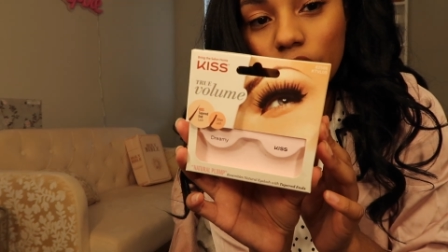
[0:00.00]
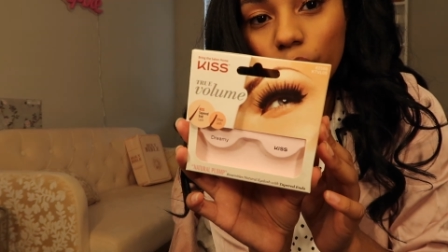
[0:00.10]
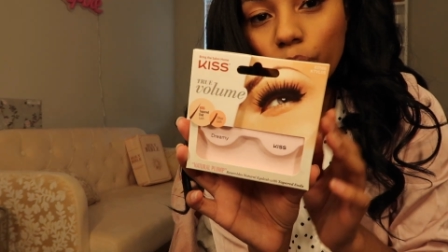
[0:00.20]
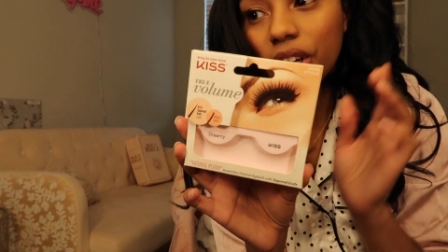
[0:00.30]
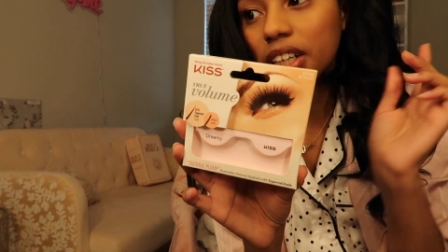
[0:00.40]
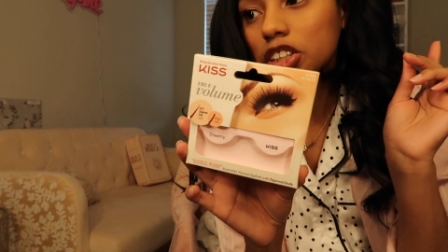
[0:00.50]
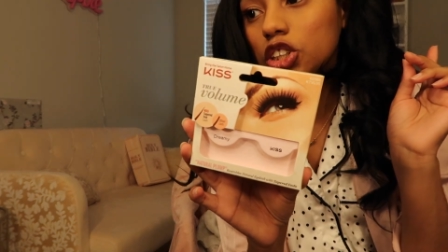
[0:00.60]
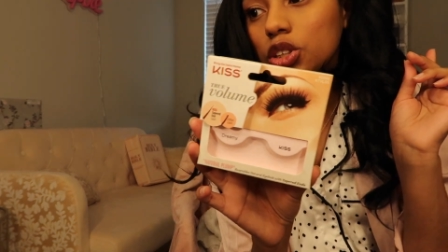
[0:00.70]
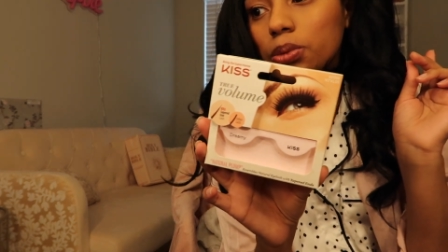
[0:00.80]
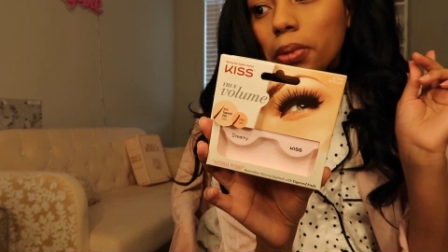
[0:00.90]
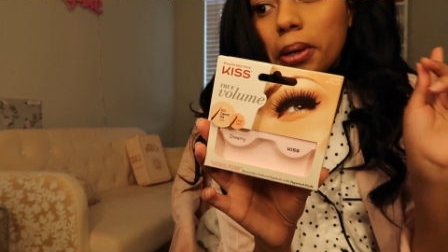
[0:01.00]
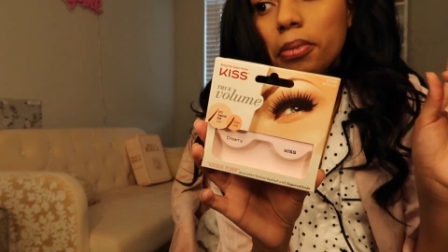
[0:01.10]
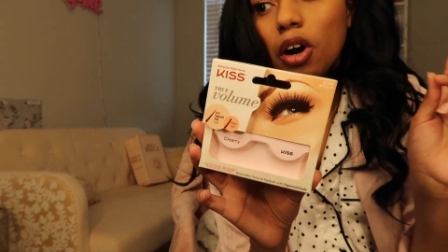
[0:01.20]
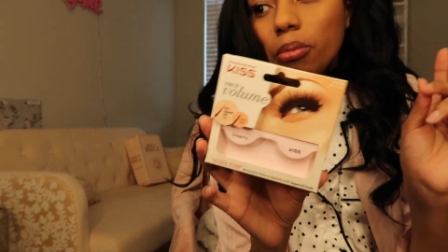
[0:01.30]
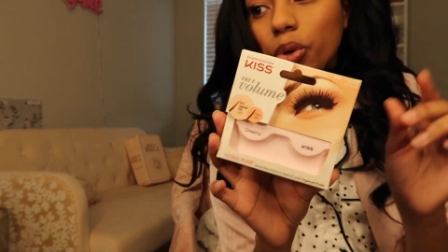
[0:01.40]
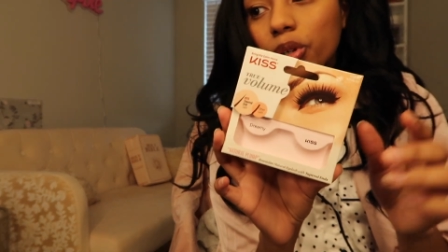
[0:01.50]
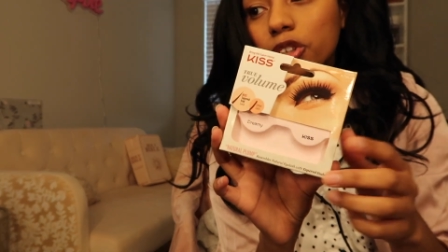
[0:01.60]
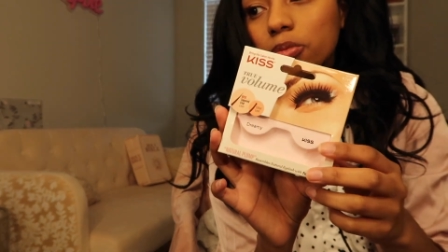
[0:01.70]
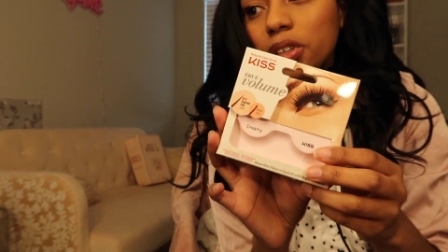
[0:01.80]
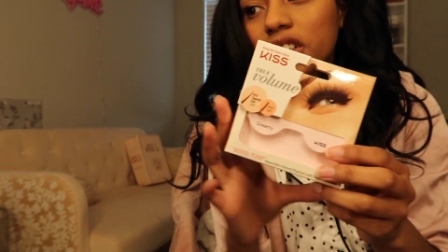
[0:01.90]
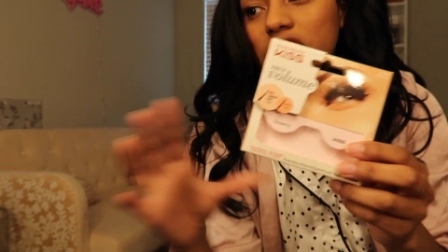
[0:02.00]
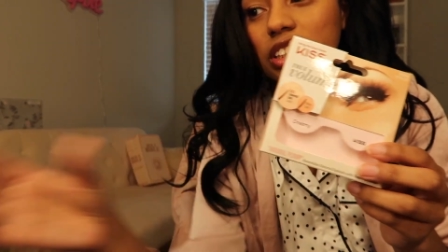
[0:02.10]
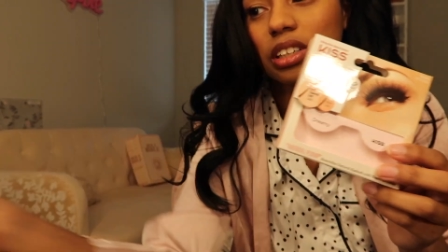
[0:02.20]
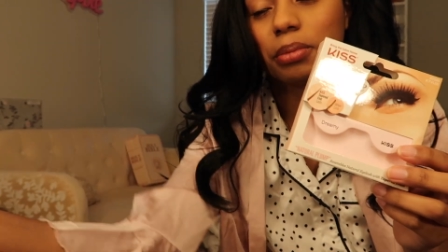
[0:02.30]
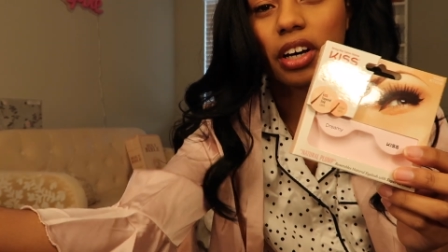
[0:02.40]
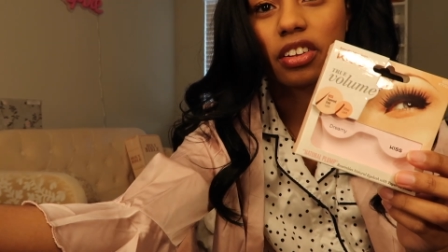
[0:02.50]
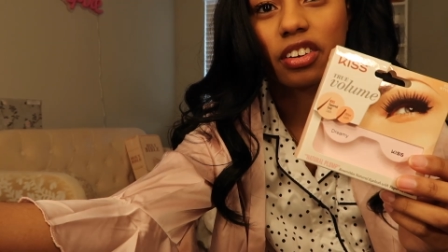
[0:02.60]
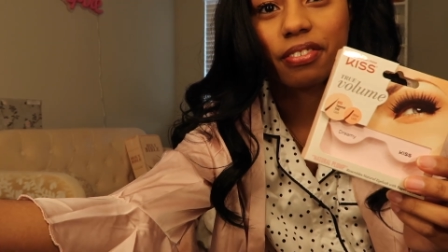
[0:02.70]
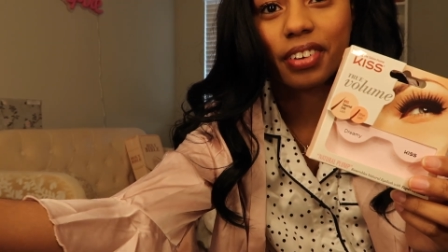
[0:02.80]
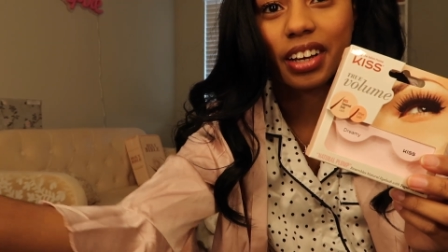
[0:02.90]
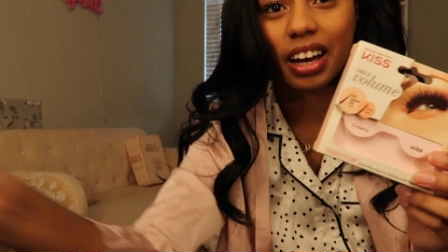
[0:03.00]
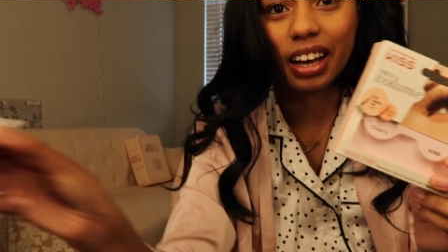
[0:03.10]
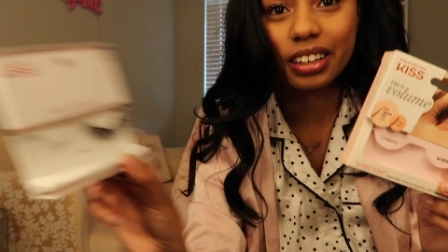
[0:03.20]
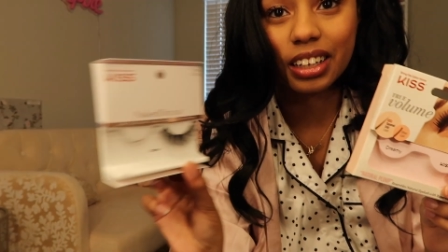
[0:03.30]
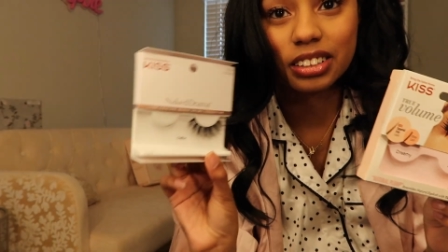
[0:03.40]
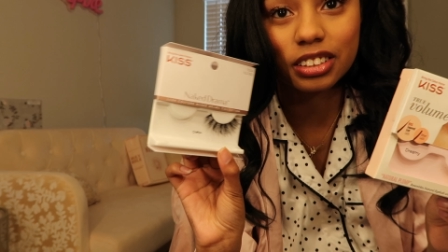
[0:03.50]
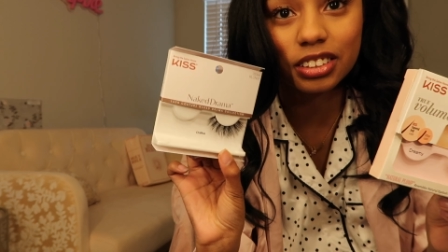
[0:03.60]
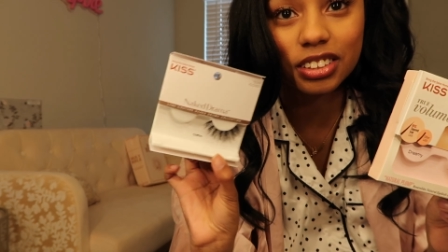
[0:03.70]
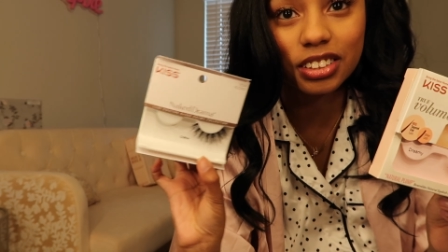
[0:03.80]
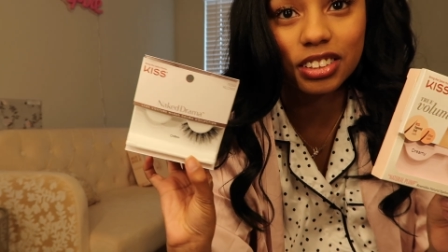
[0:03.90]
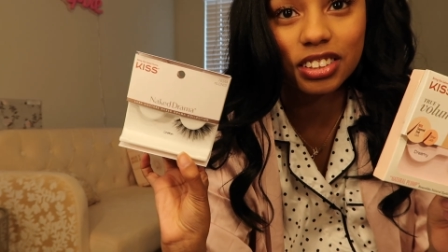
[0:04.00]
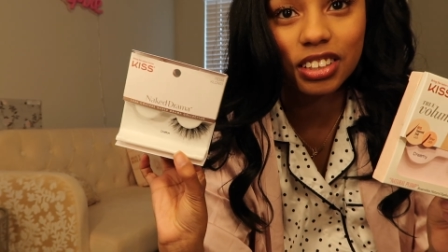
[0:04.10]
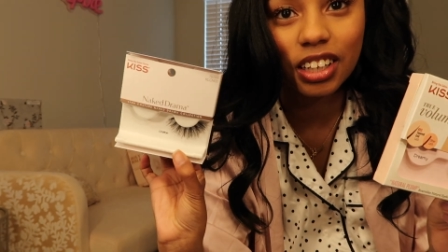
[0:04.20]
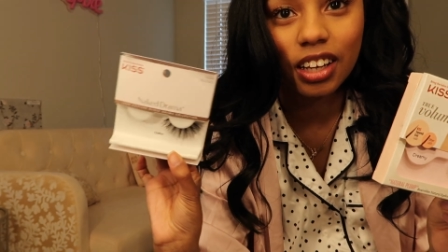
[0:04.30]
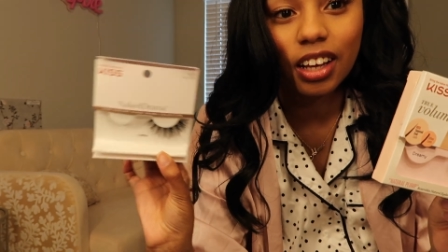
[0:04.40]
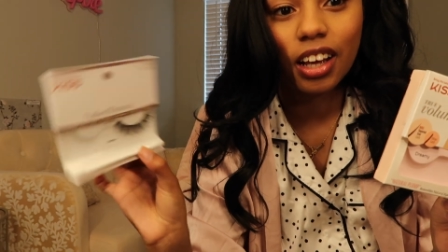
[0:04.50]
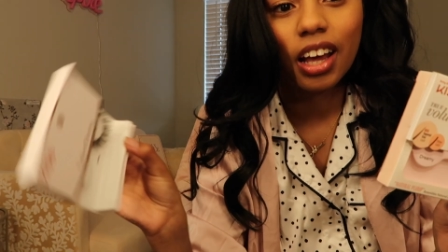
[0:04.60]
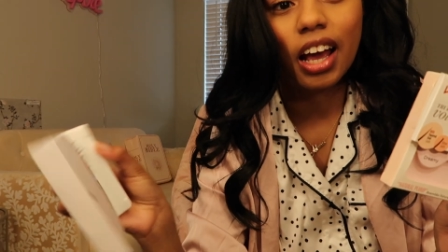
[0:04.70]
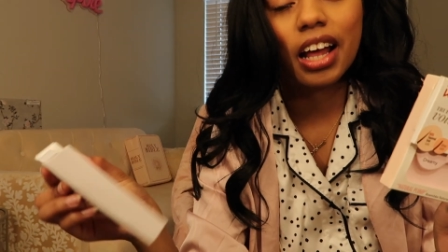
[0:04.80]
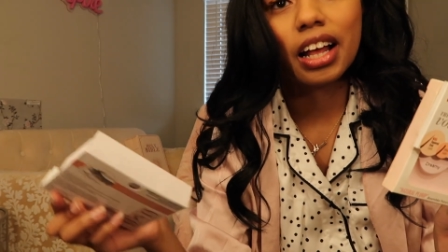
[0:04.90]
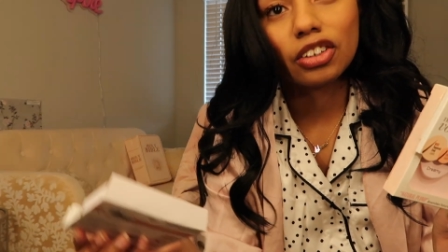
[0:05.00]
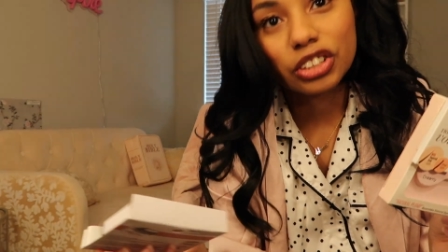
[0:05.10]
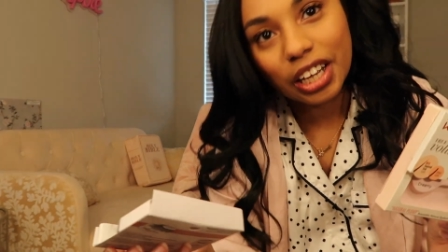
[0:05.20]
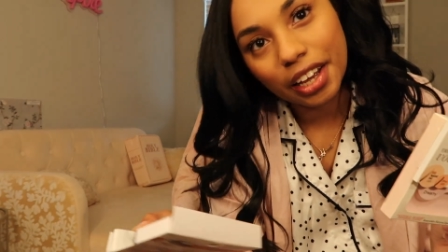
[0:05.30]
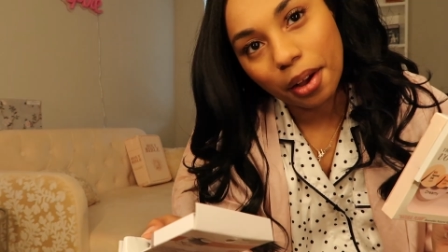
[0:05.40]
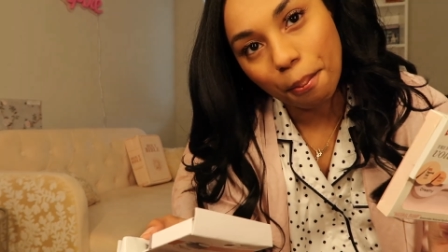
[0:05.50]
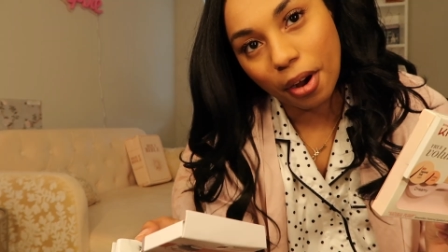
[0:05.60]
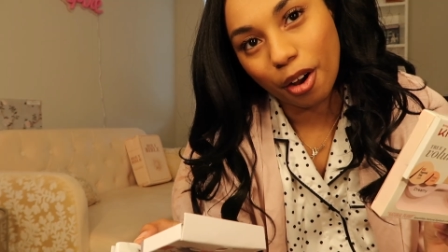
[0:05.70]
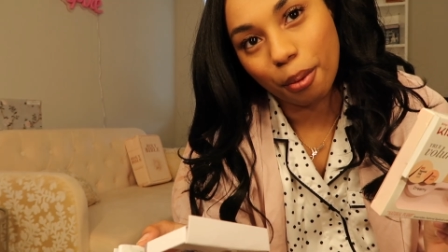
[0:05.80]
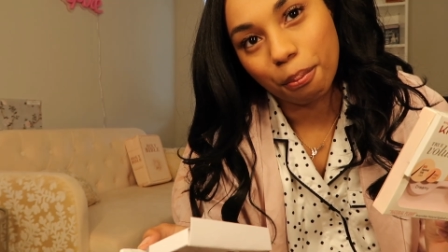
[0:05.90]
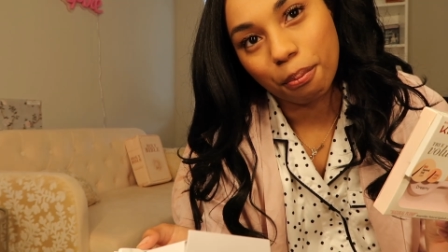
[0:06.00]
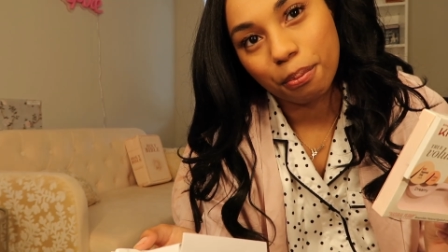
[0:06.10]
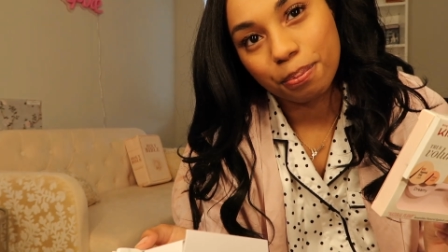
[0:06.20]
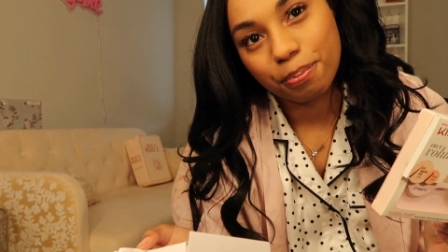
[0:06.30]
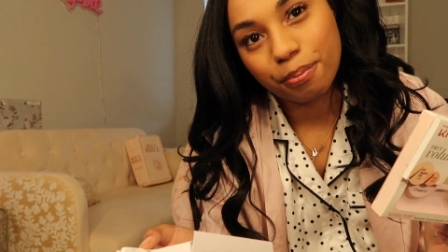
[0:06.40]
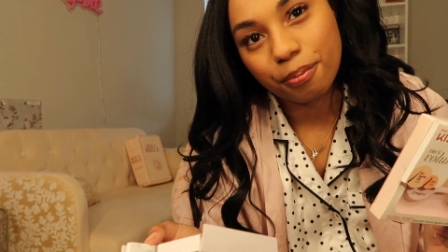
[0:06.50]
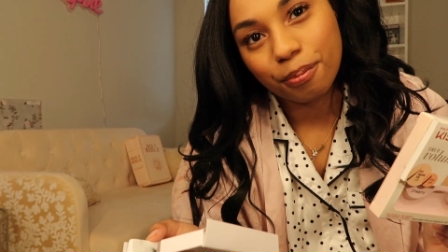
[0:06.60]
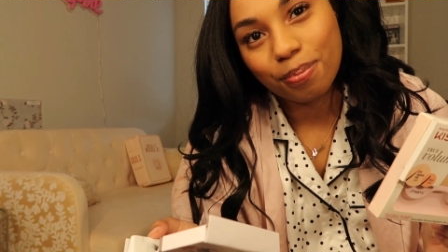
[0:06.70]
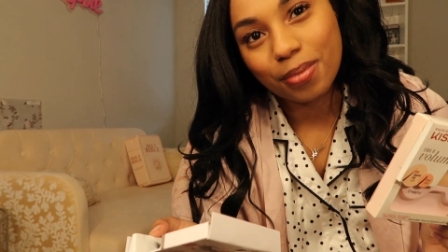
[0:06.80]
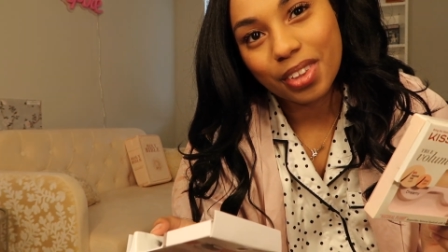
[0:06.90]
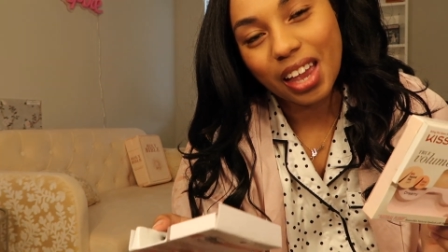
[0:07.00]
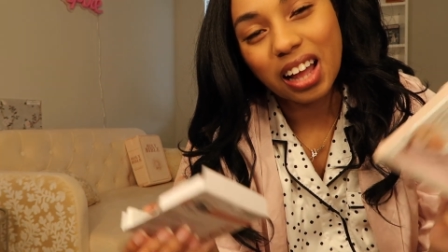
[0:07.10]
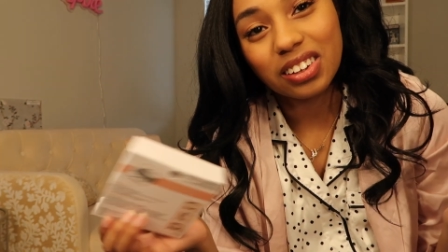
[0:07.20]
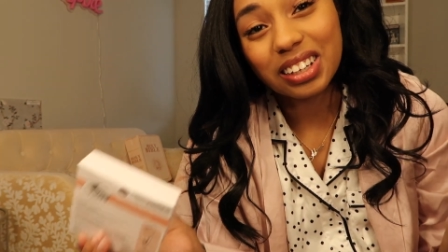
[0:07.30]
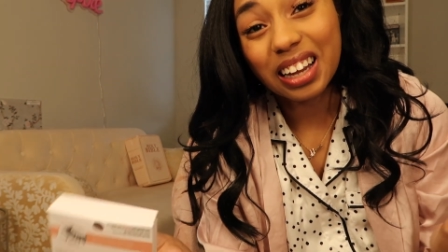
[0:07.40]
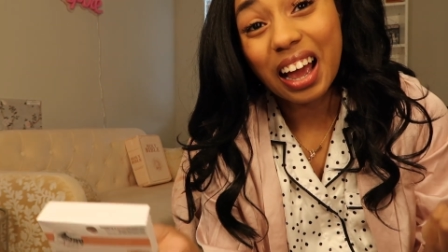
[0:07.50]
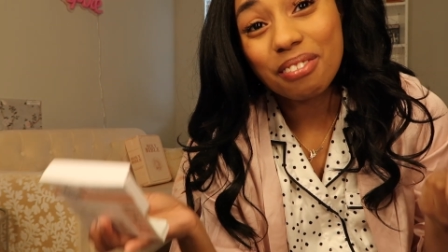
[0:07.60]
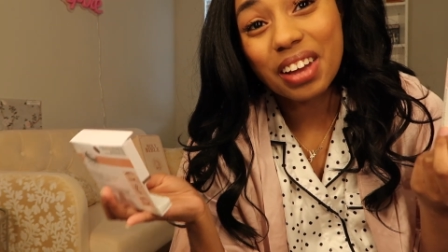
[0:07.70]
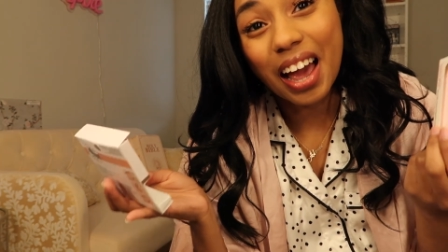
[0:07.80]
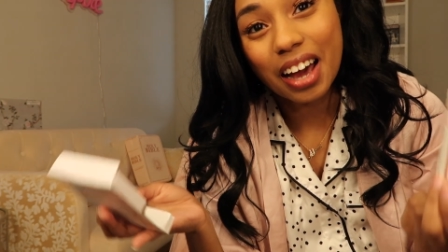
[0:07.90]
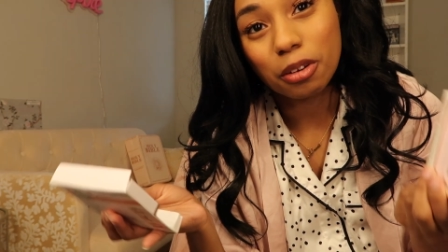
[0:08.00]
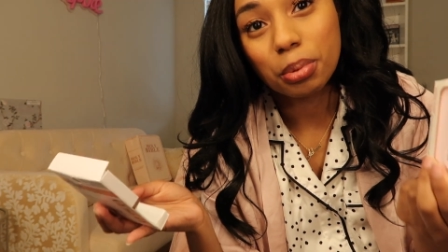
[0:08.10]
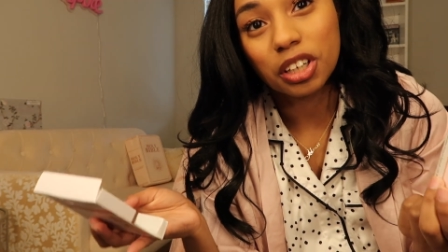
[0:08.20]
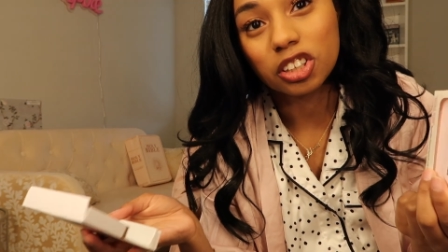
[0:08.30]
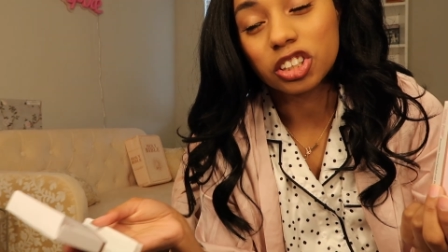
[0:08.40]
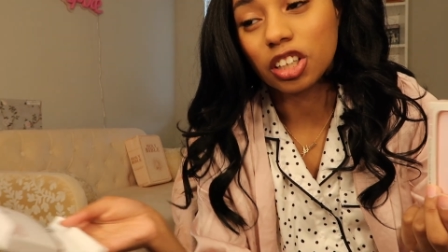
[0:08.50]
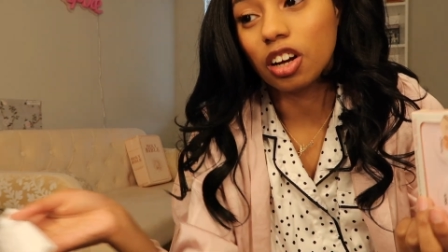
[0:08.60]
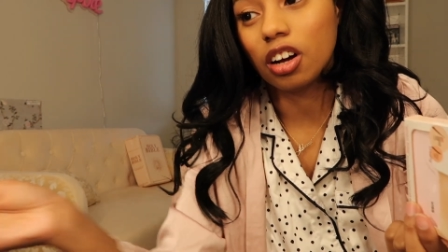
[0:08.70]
which my mom ordered me some other fake eyelashes and I was like, mom, I look like I have caterpillars